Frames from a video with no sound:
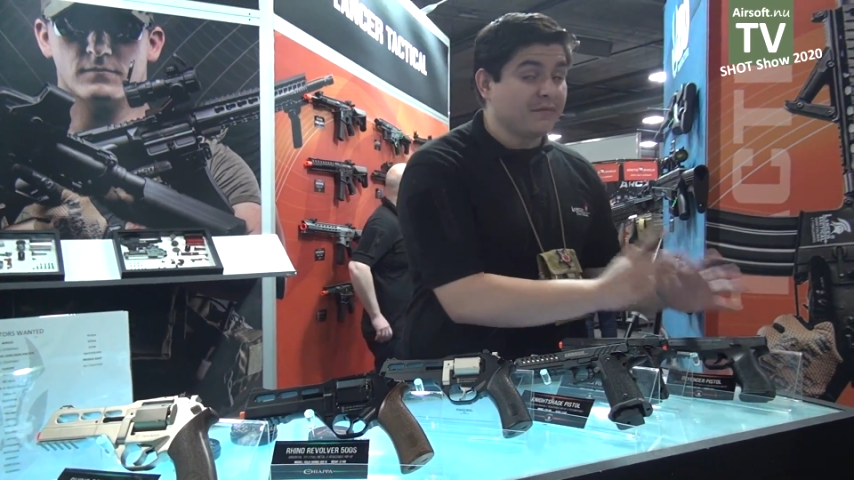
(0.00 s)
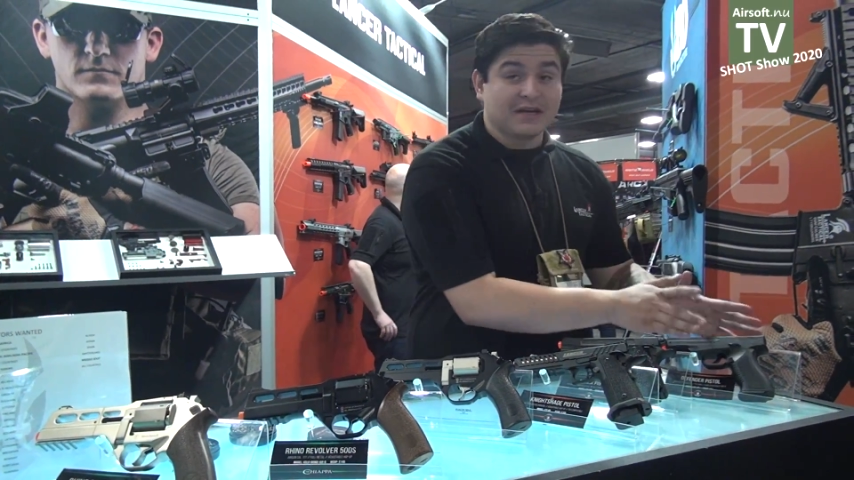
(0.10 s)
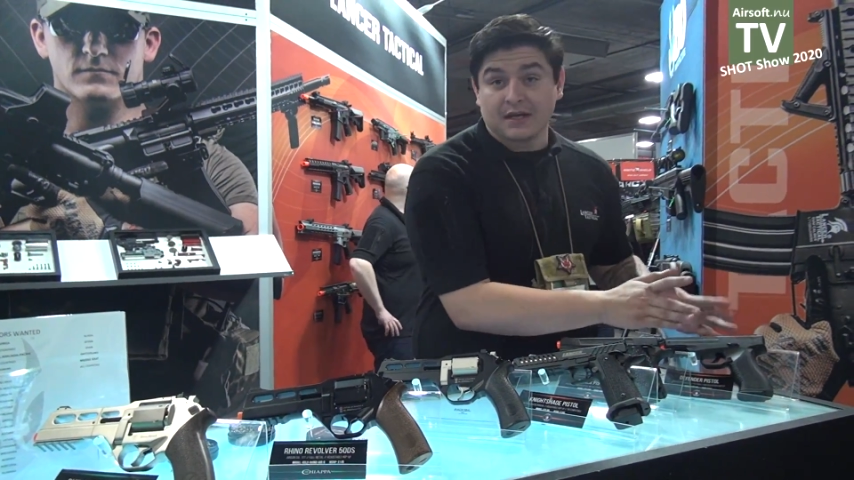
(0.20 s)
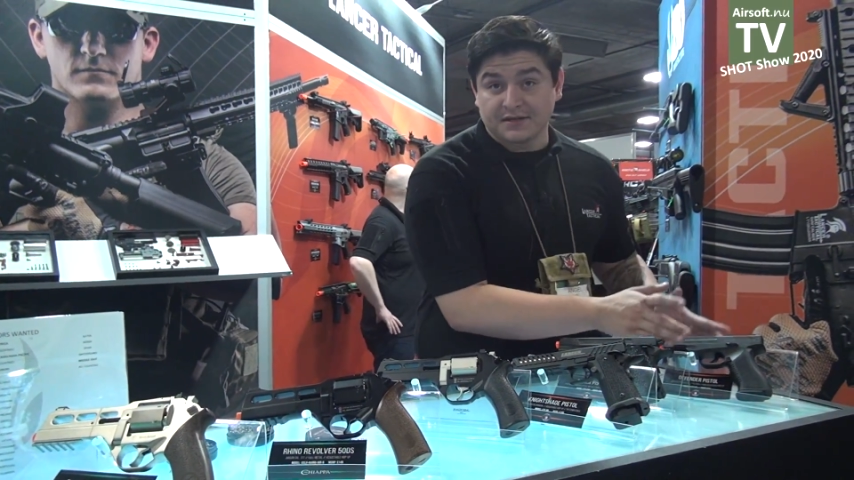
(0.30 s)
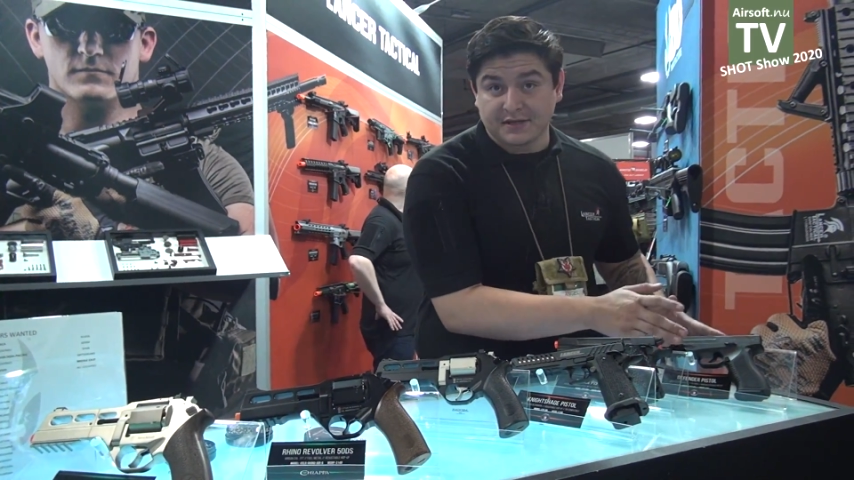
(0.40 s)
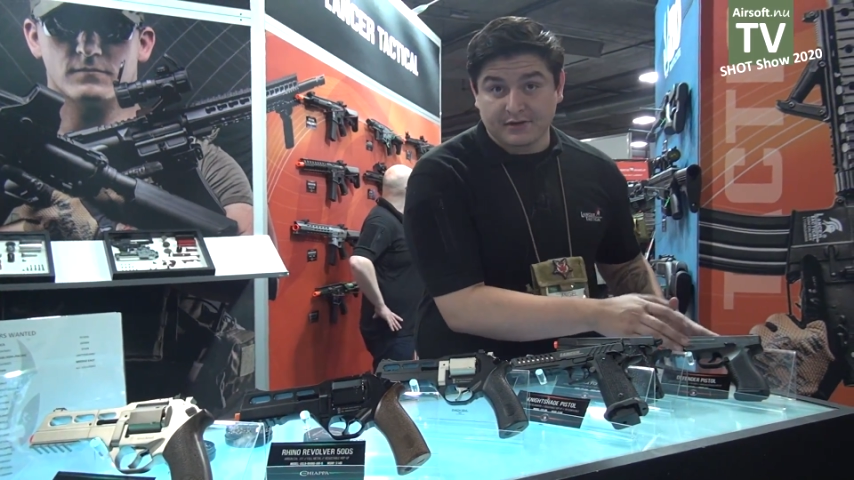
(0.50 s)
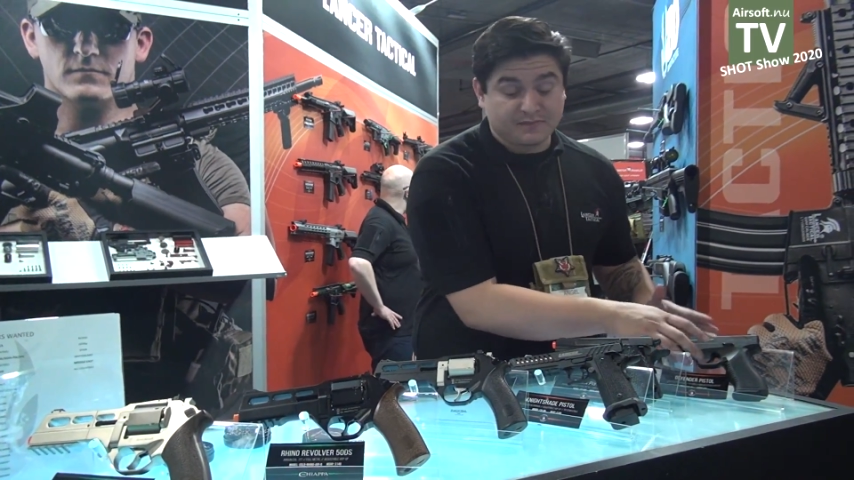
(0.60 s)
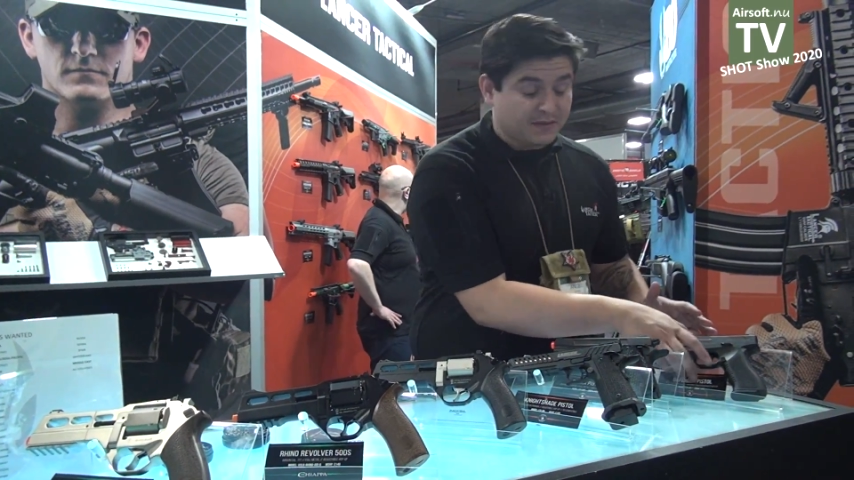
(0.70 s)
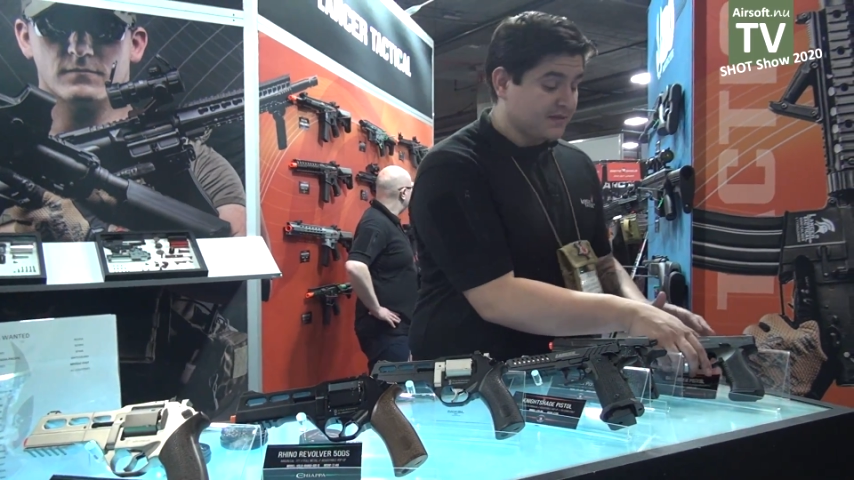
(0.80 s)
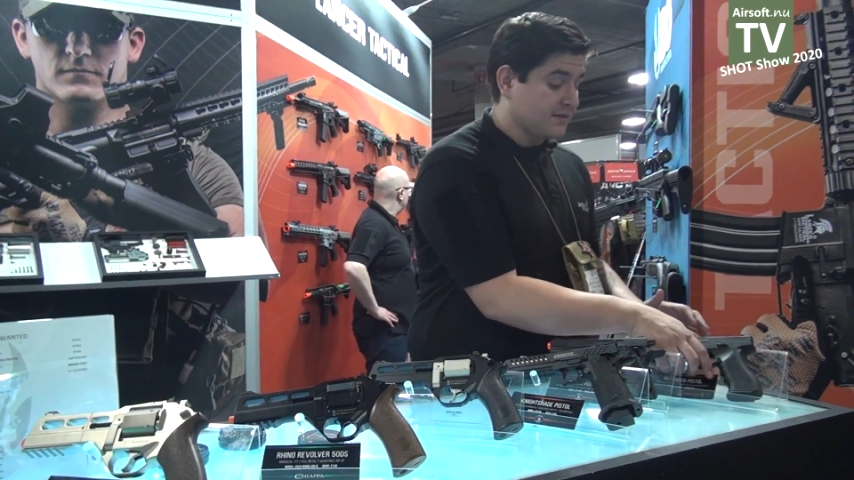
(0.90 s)
beginner series
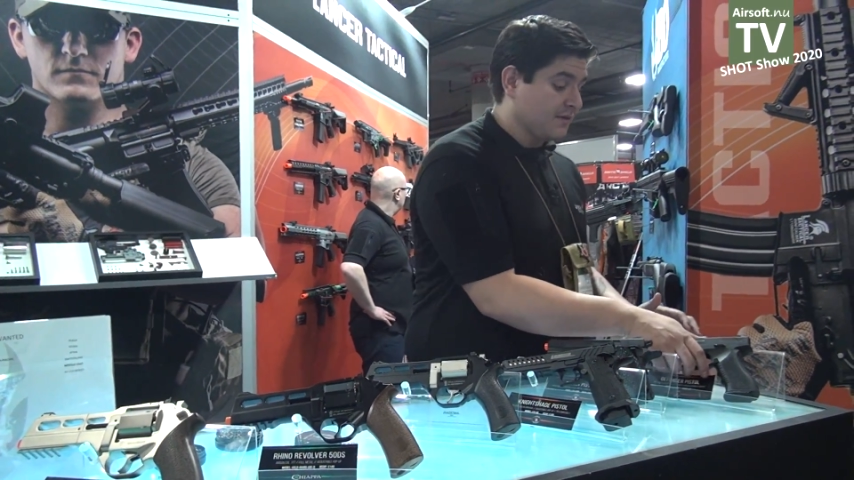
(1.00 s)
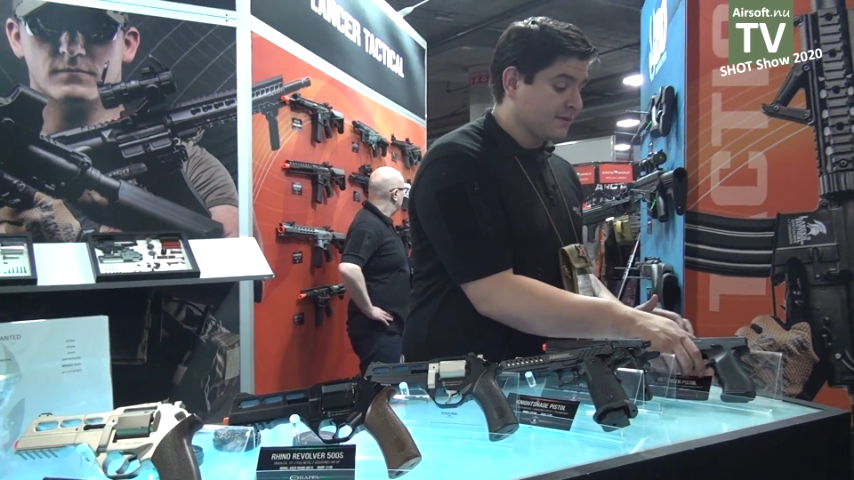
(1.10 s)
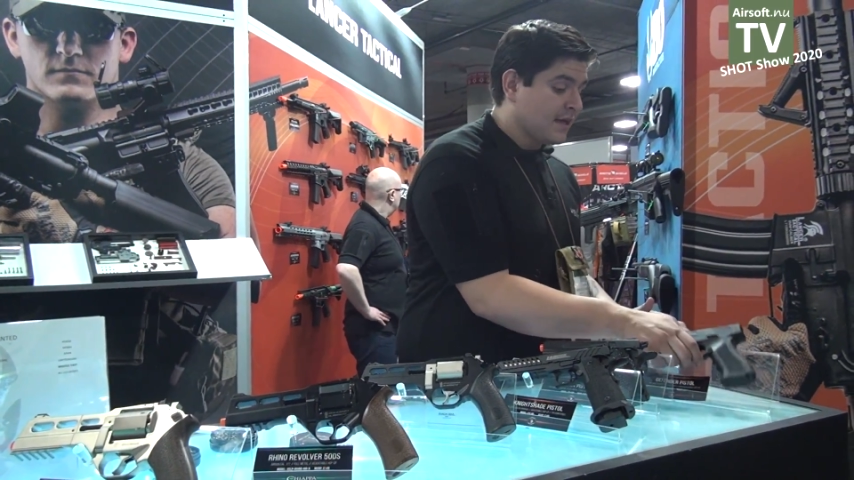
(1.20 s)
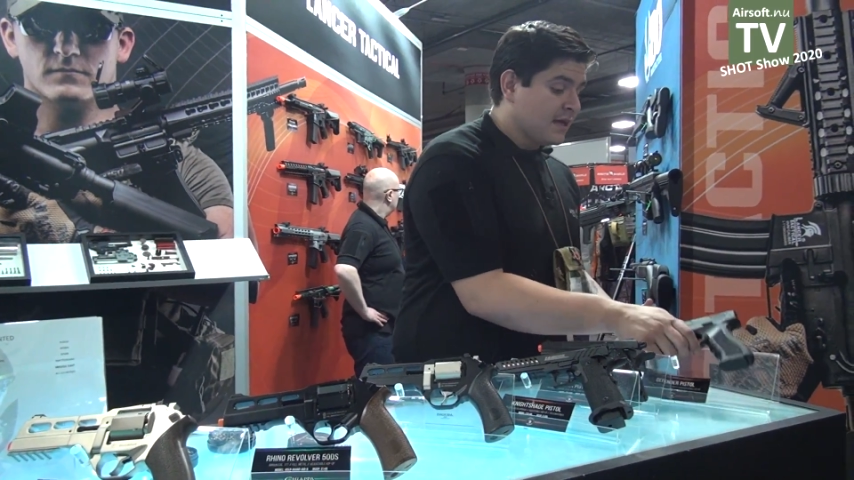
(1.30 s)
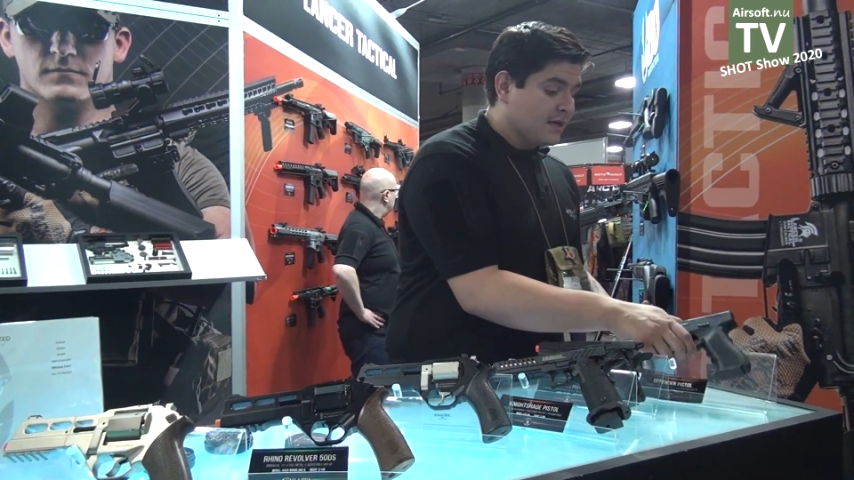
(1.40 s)
pistols.